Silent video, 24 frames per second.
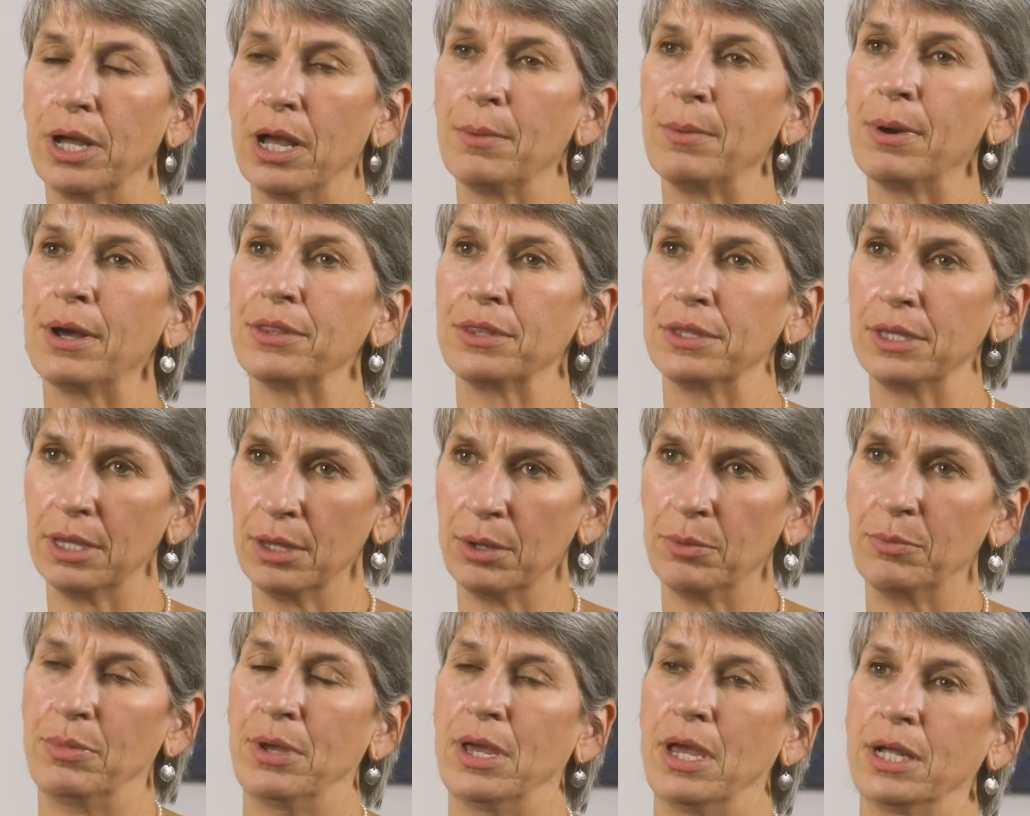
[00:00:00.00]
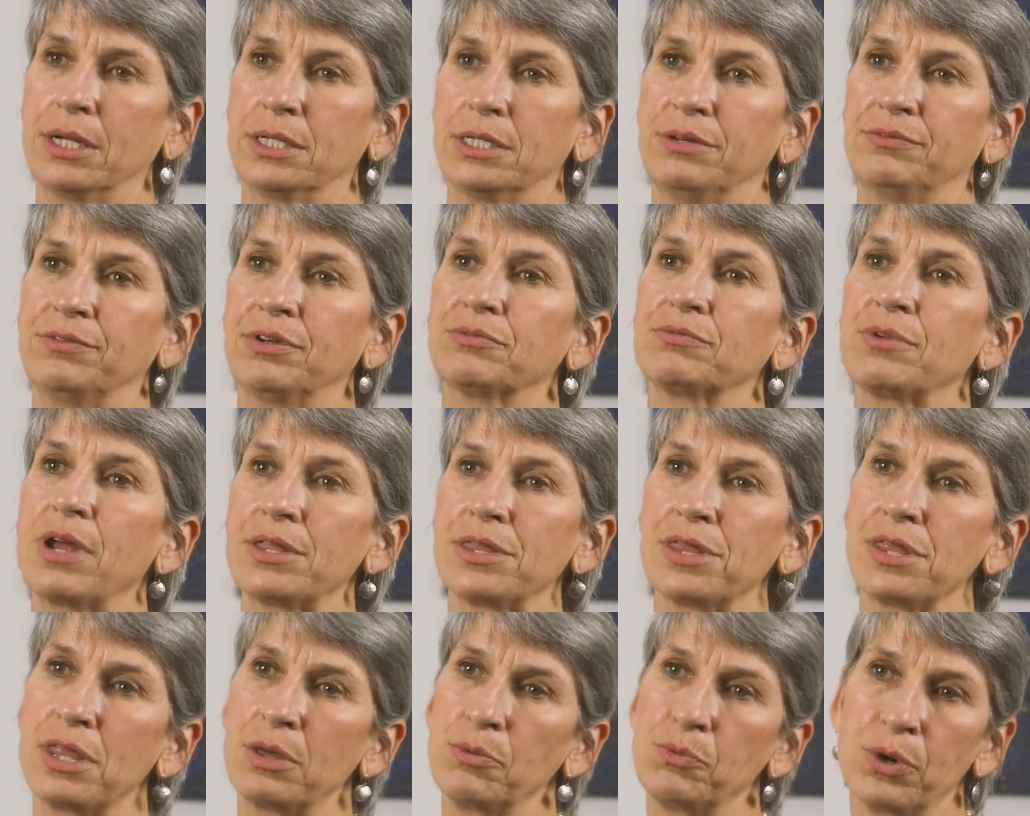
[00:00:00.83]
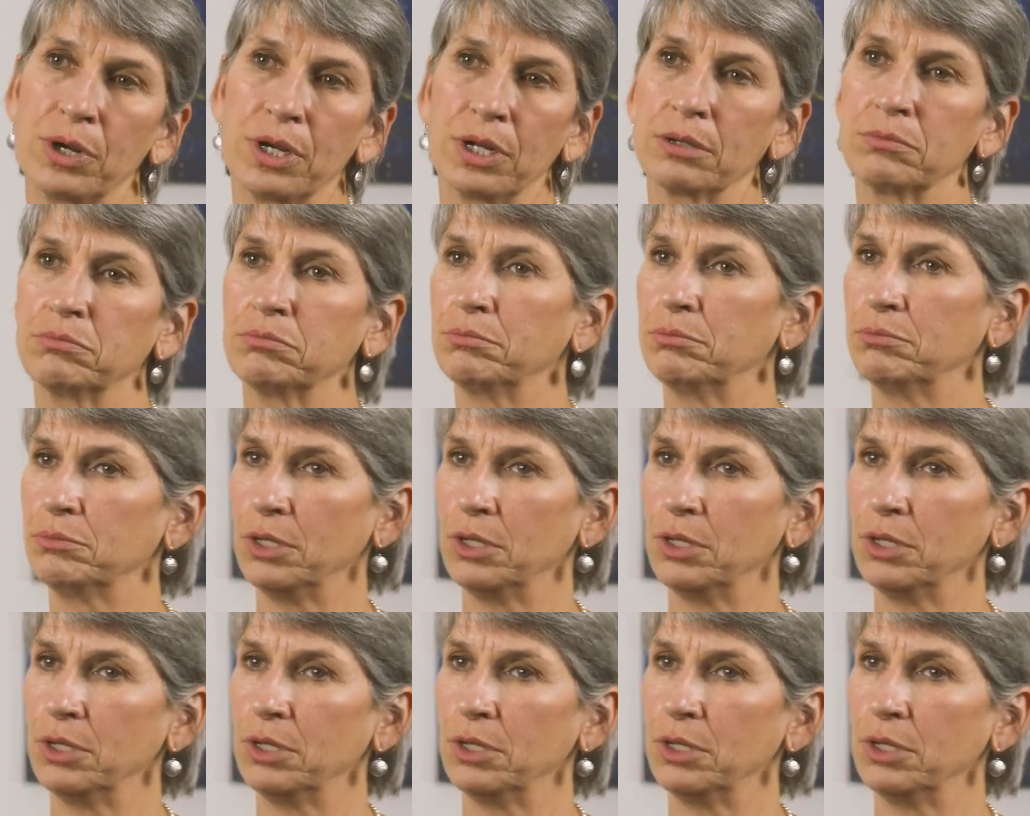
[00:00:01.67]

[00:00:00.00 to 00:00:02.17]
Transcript: about the impact of it, rather than want